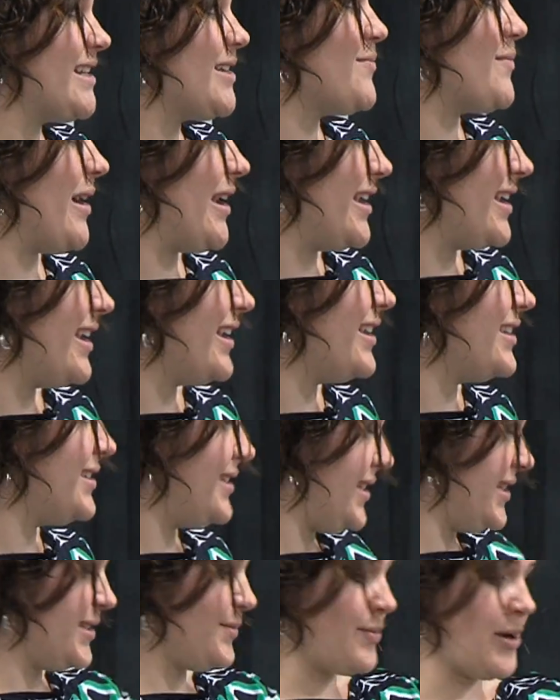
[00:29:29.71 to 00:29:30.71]
and my kids,
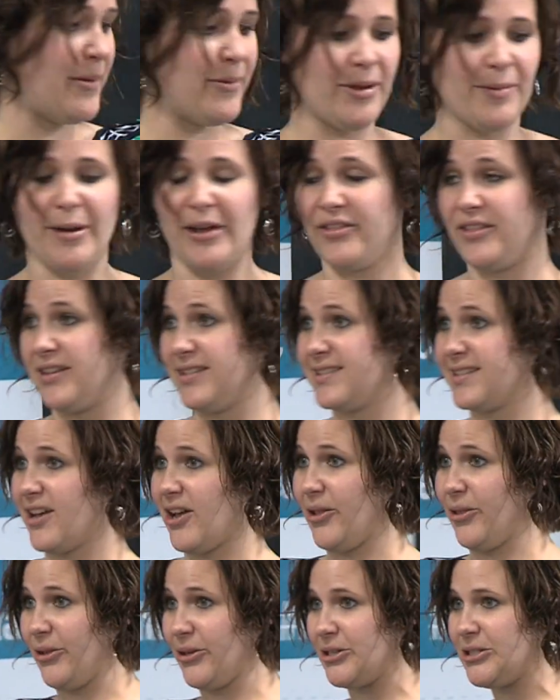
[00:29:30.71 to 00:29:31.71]
it's probably about this
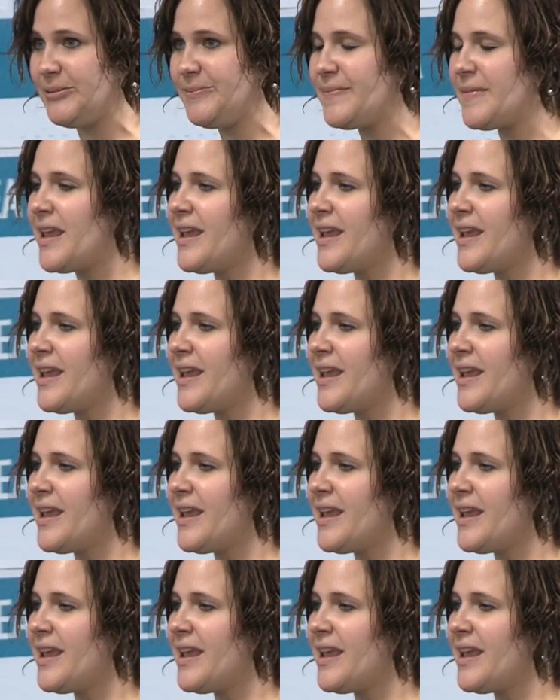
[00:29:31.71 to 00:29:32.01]
color,